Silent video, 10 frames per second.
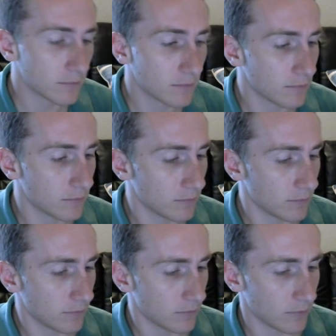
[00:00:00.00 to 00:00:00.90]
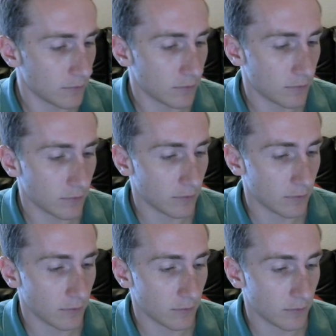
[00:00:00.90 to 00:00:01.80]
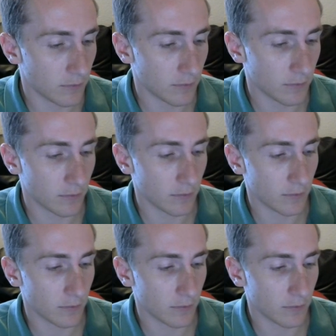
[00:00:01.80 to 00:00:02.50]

Nobody speaks.